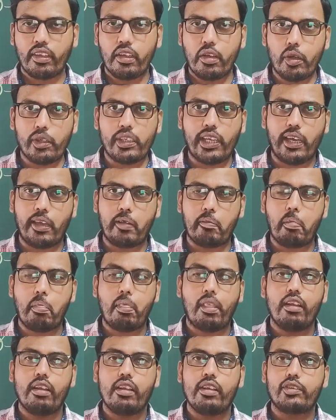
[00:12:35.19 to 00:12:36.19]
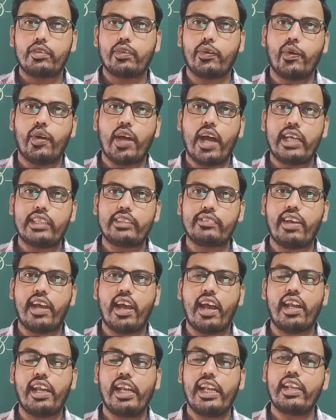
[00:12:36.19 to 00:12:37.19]
Okay, so as we
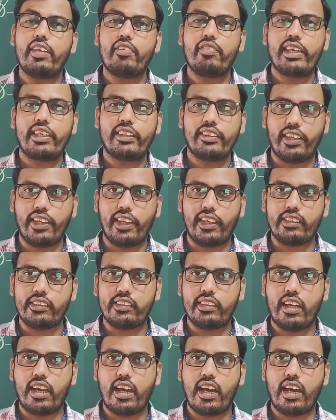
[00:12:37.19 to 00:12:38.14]
are living things